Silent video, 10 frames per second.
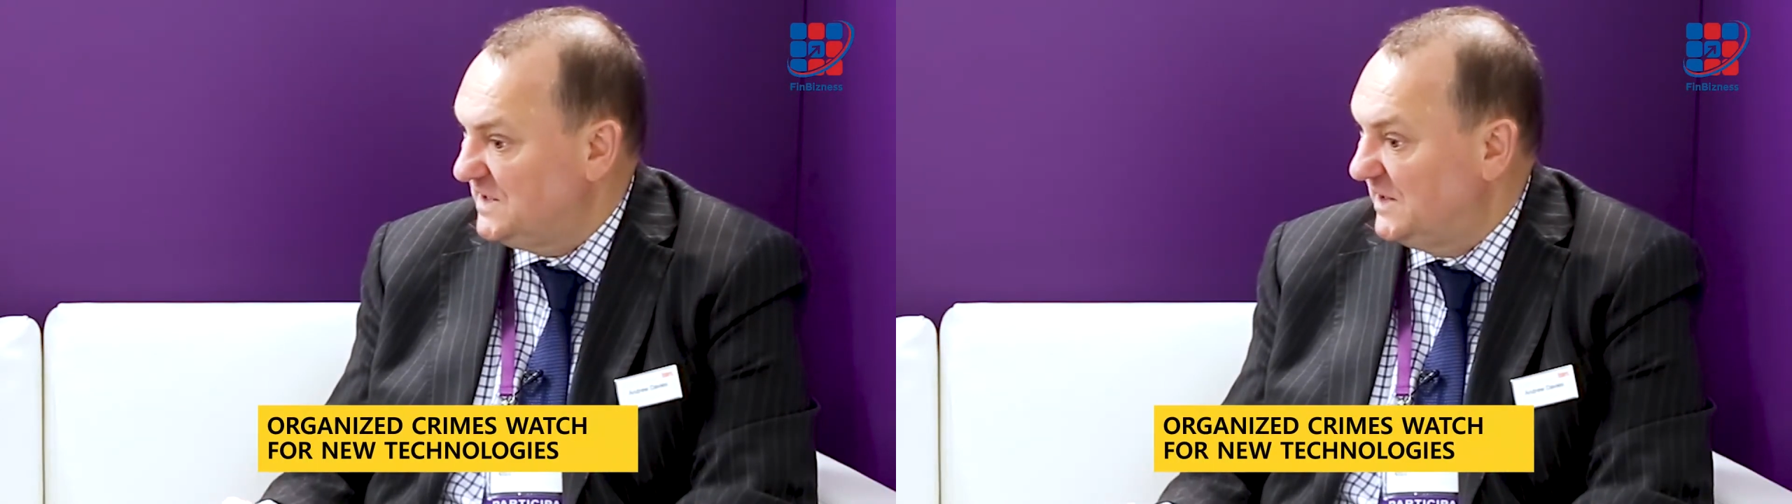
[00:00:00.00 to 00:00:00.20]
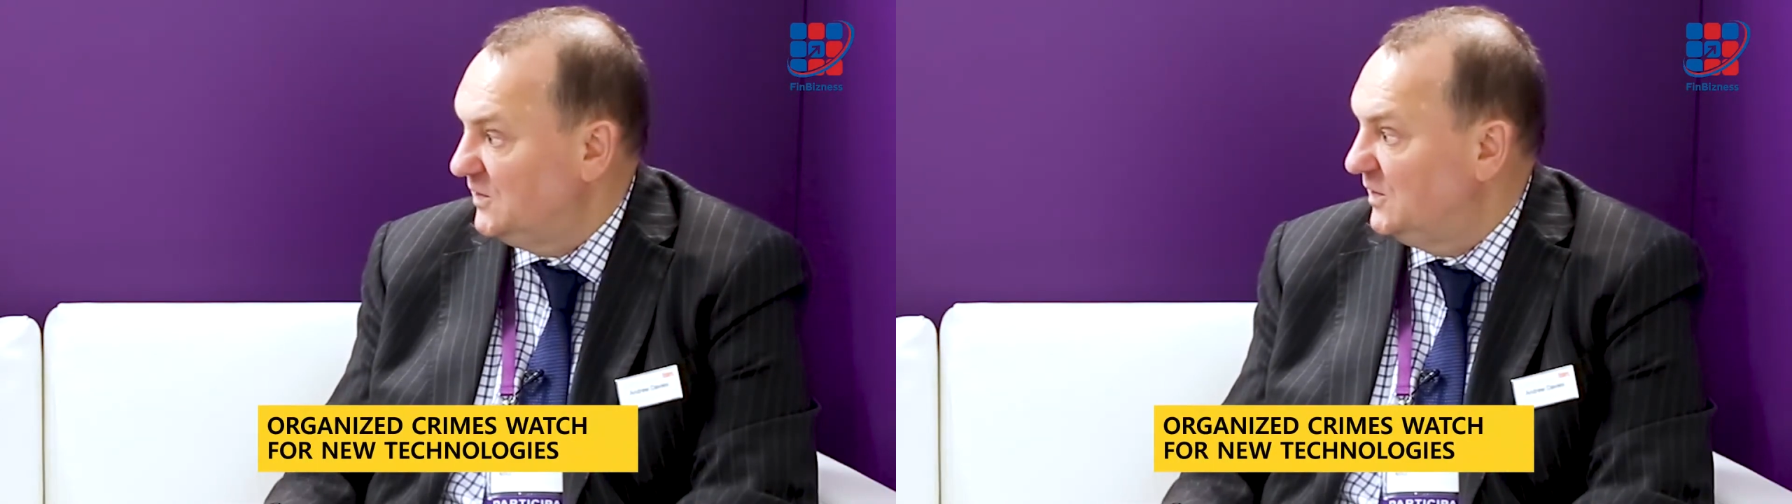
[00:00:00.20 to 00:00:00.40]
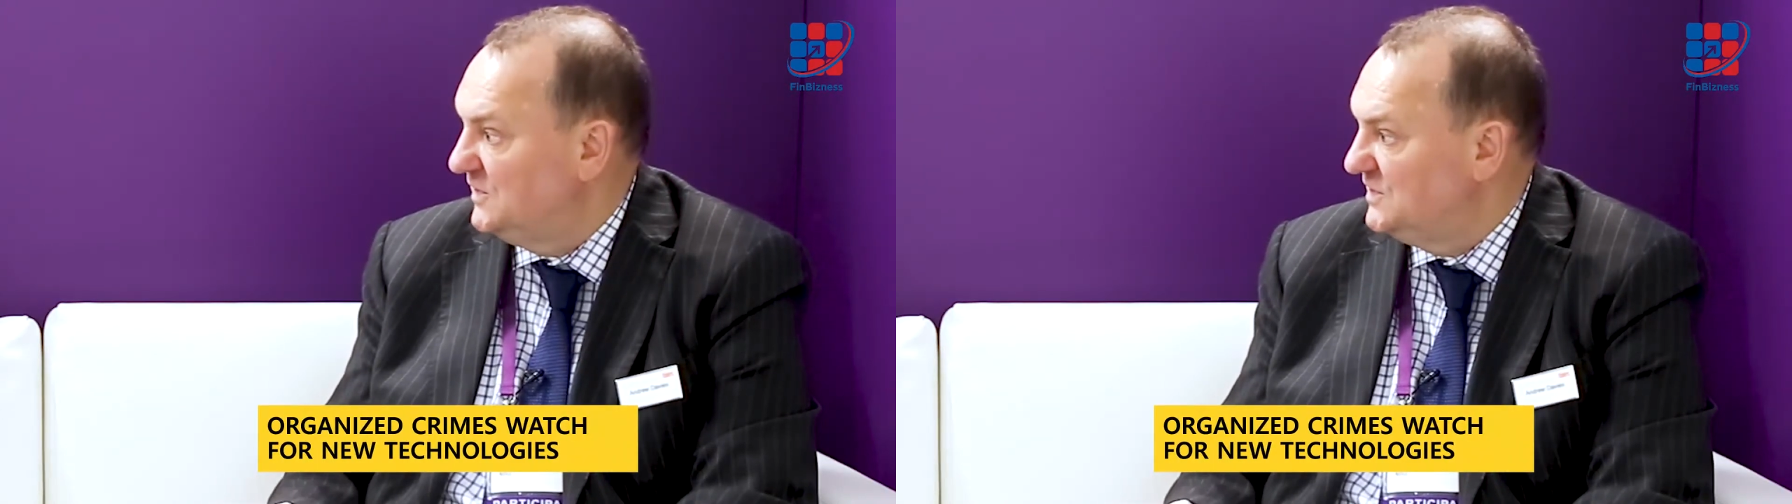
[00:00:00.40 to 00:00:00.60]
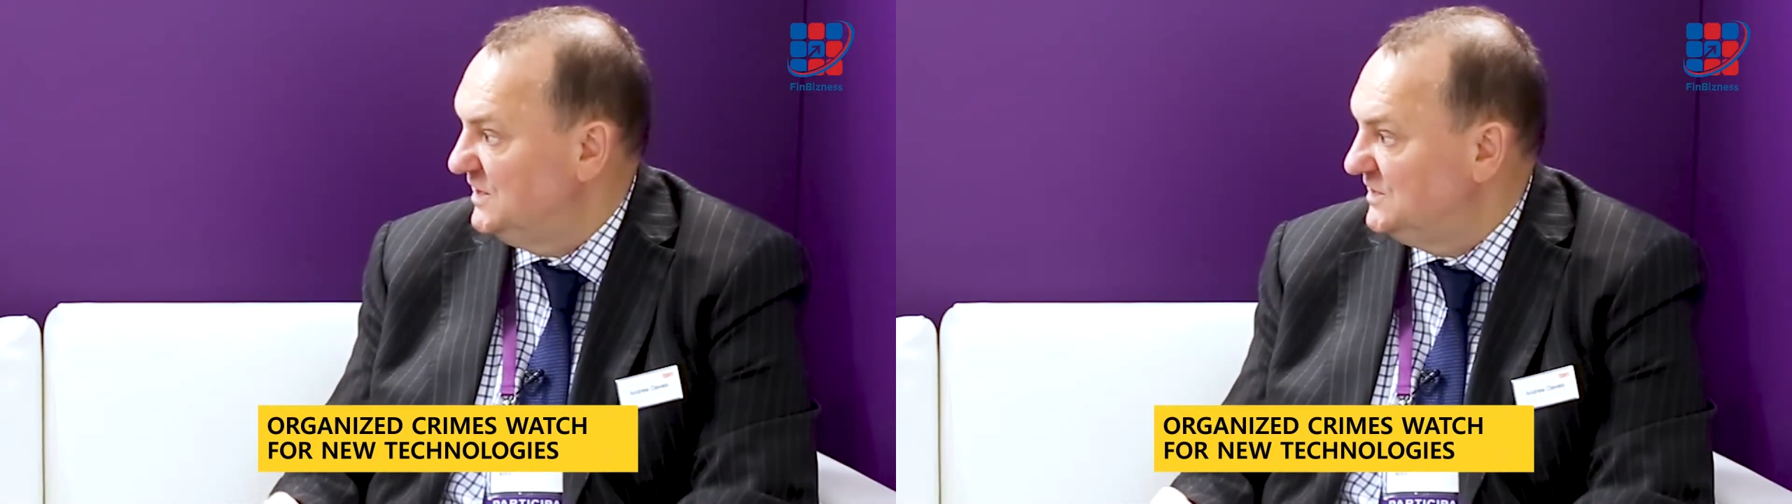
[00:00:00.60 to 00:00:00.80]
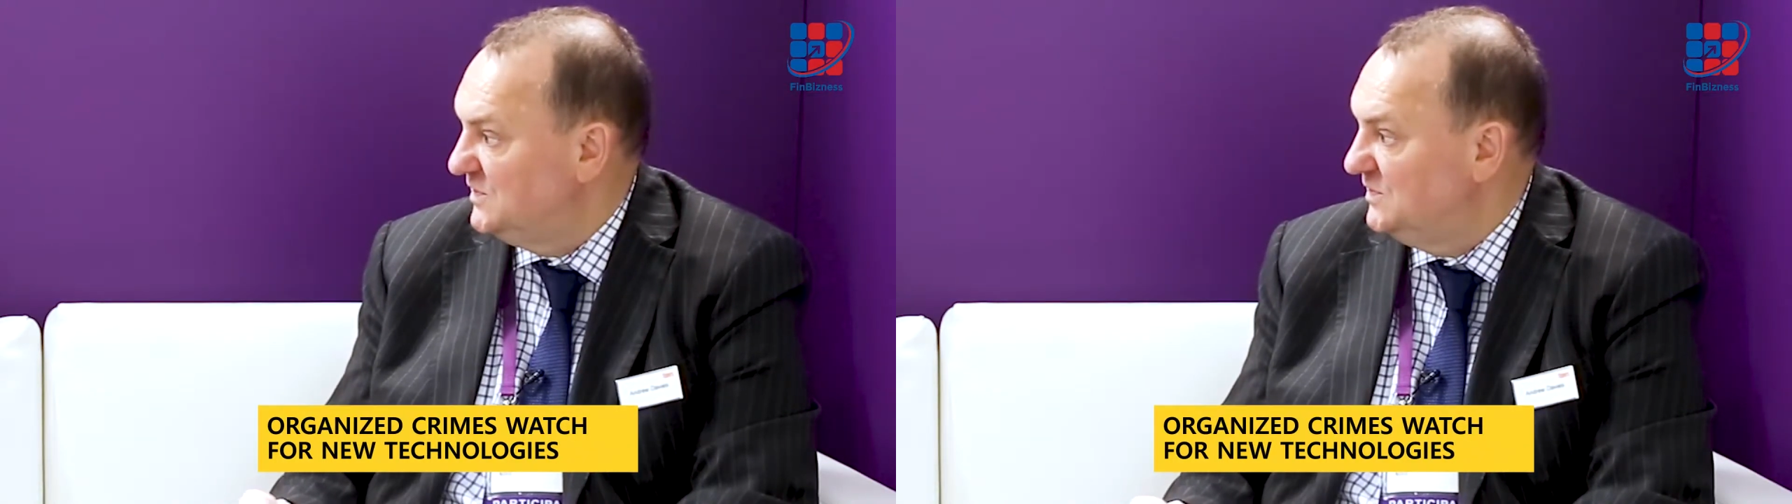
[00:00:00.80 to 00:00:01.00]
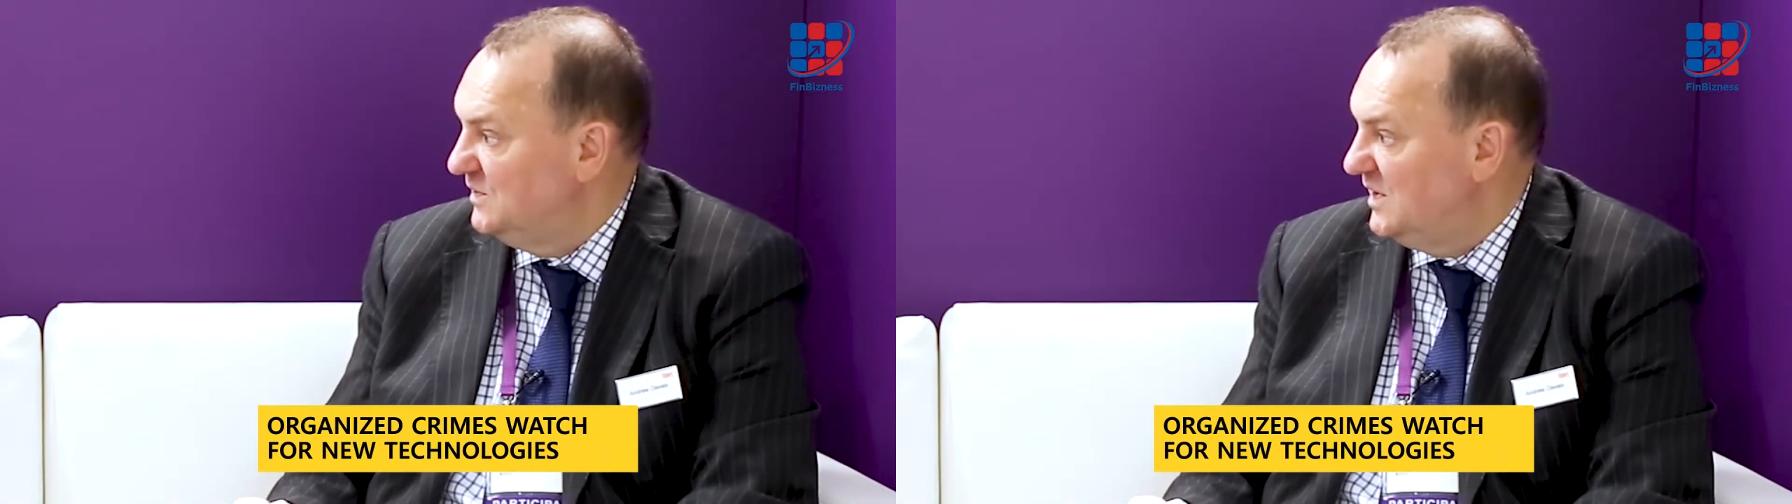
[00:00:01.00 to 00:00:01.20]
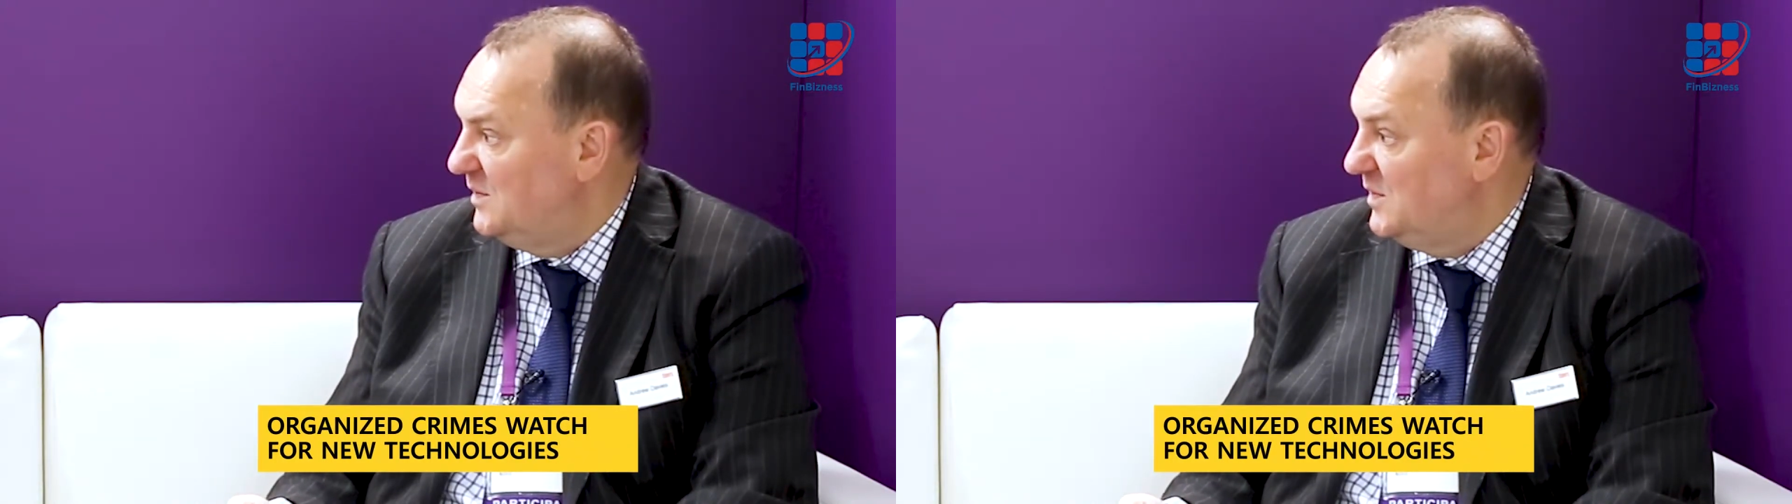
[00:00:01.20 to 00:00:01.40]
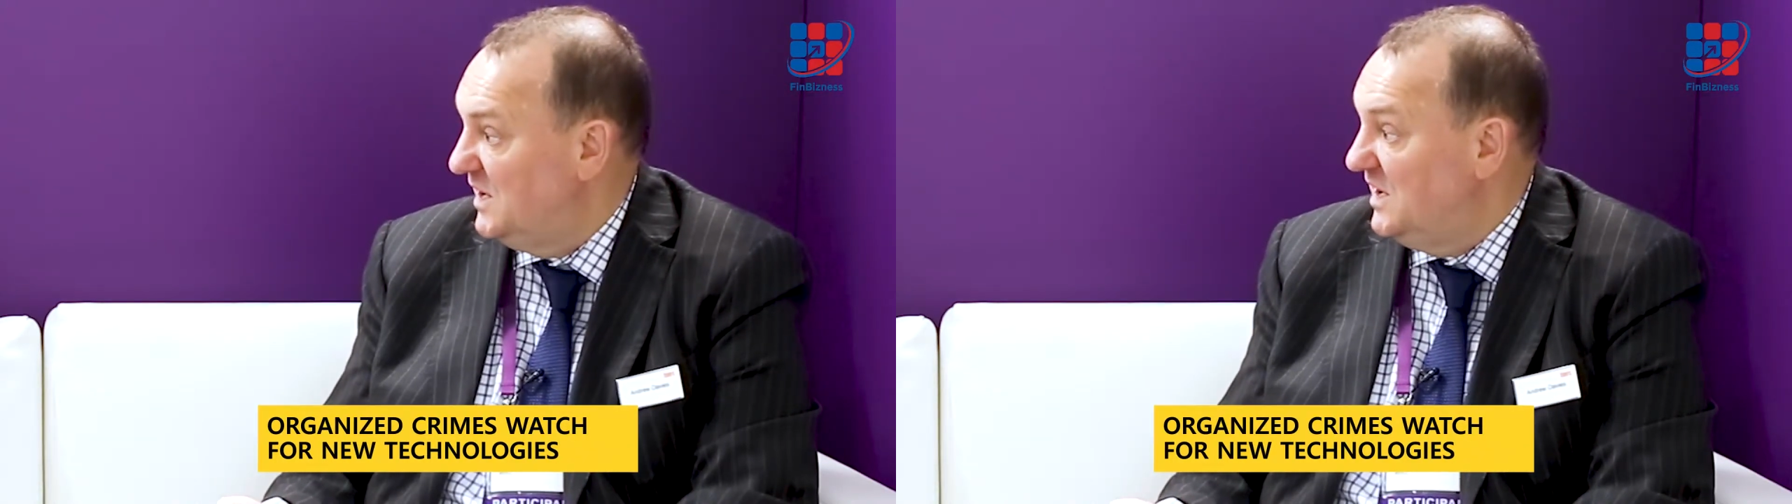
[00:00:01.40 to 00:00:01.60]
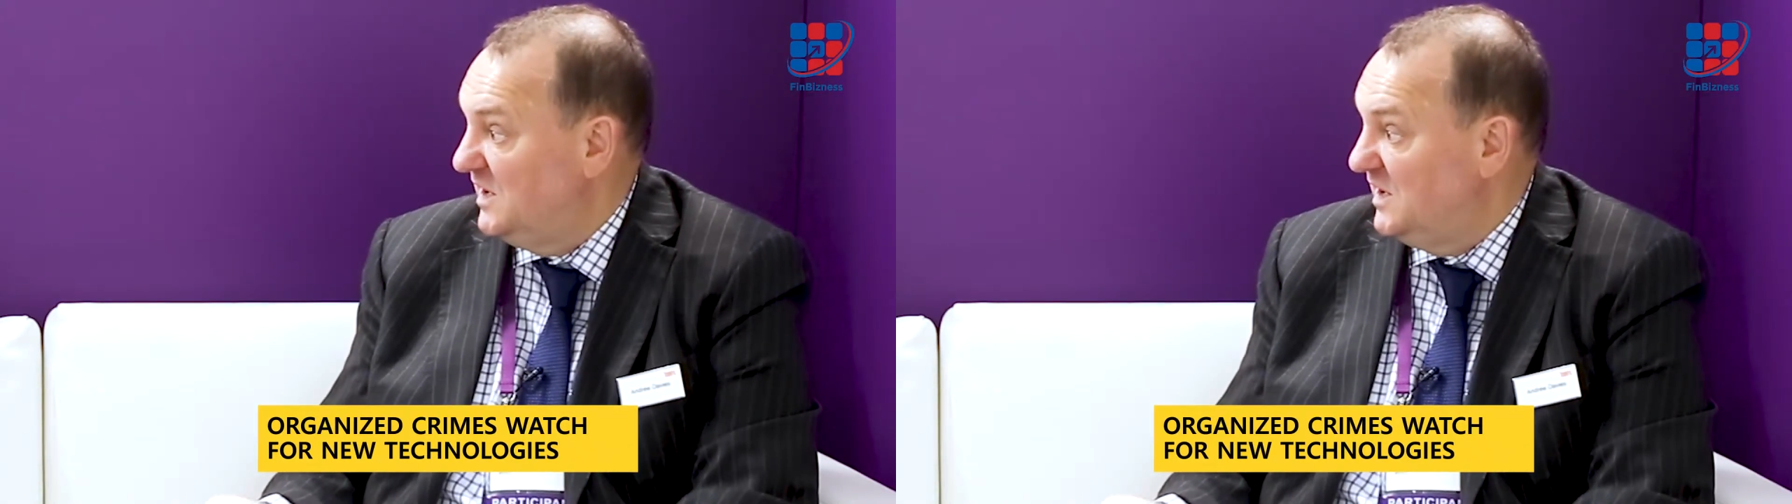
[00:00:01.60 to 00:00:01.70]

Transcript: technology to